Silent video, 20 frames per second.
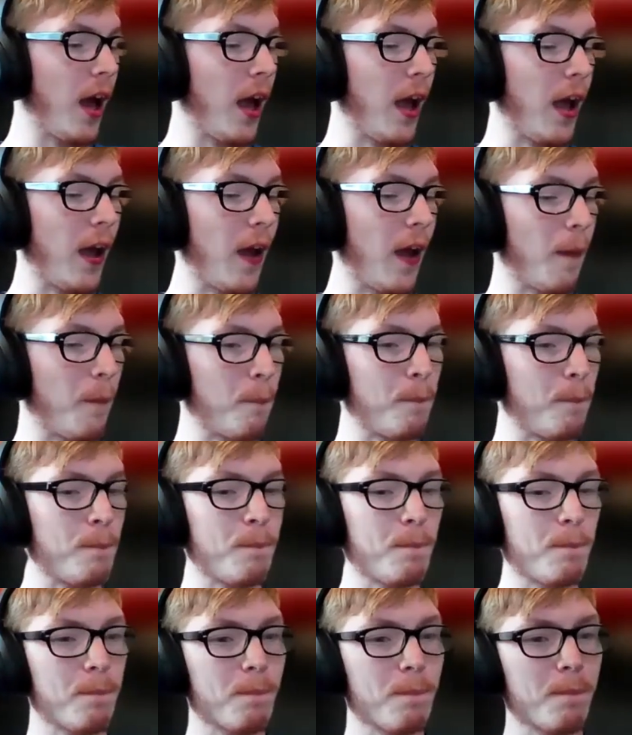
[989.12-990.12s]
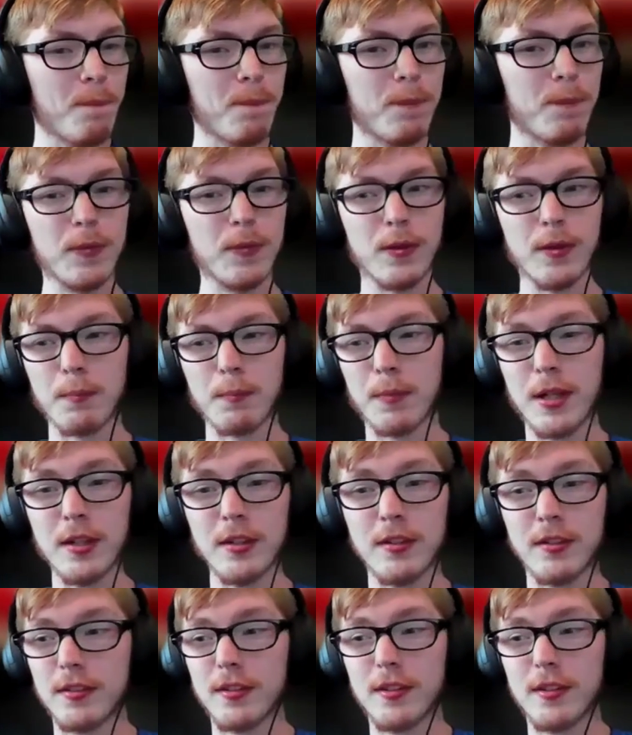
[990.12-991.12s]
And right.
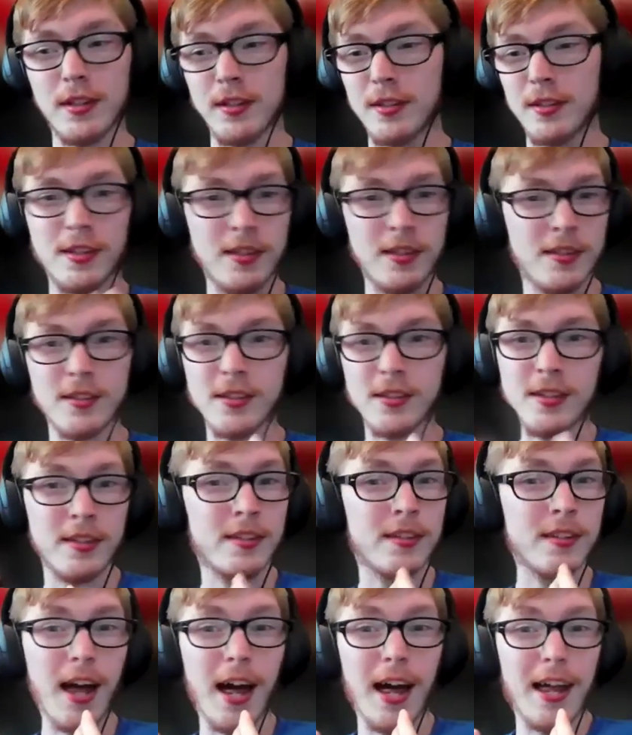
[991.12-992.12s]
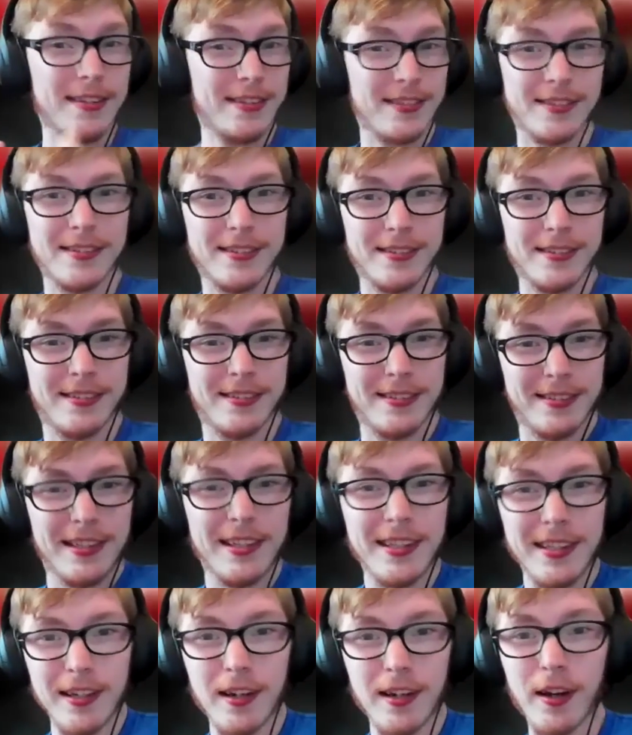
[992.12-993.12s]
because it's, it's not,
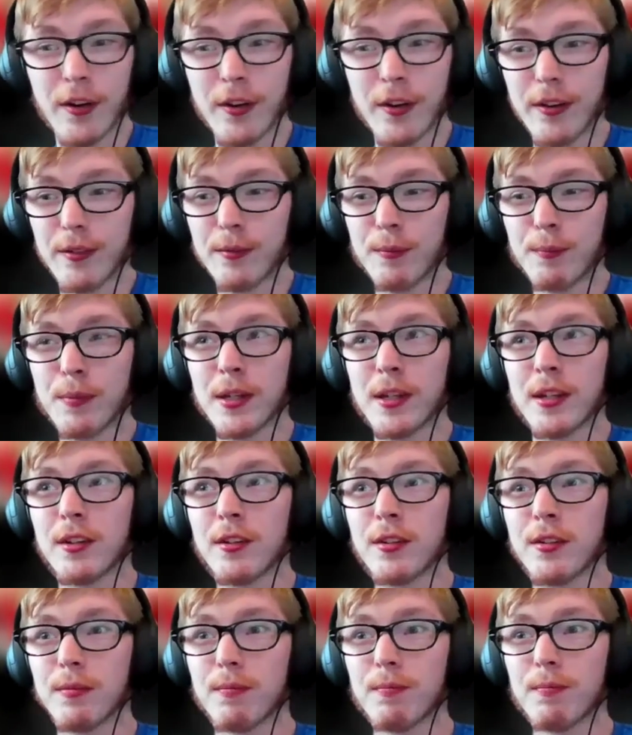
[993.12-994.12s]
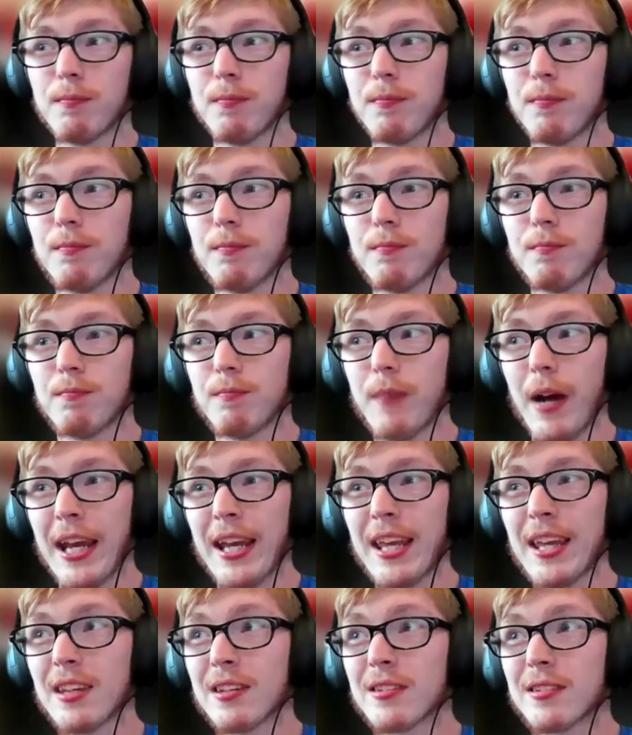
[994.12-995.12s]
seen uh, because I
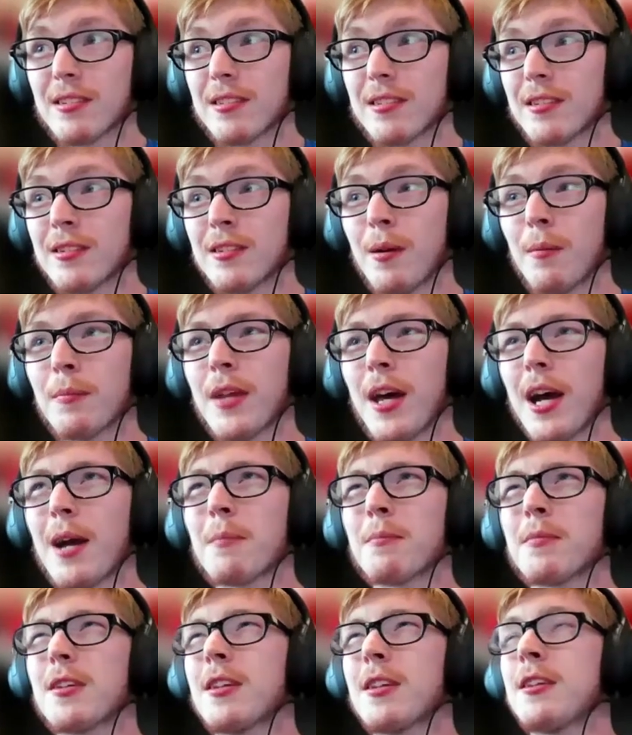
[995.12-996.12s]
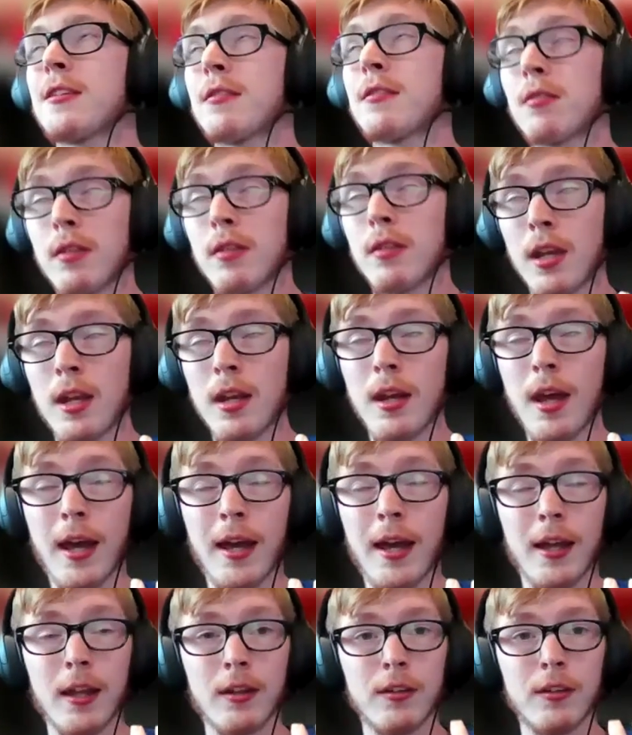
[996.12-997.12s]
guess sometimes it's seen
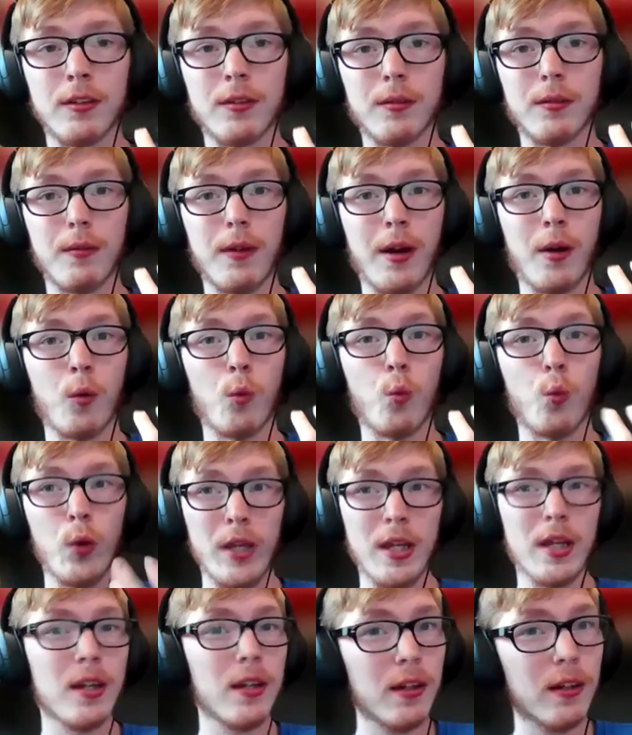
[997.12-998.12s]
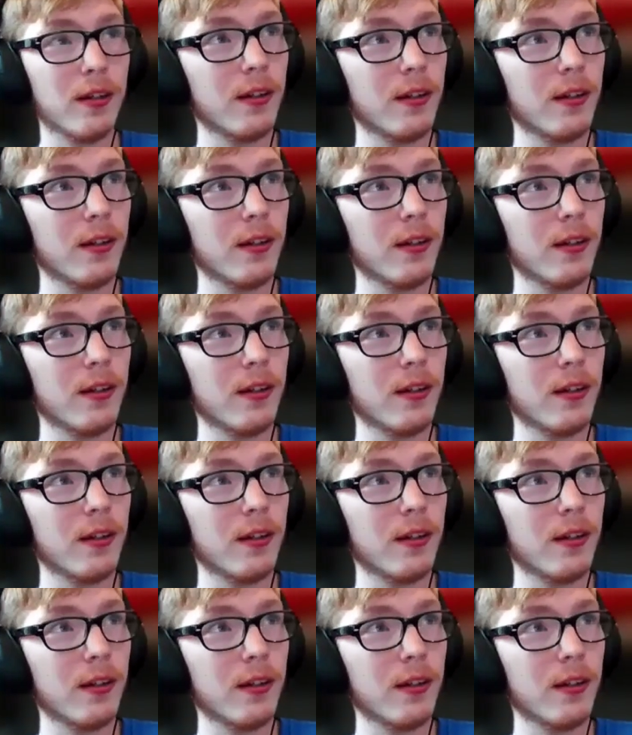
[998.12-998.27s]
as weak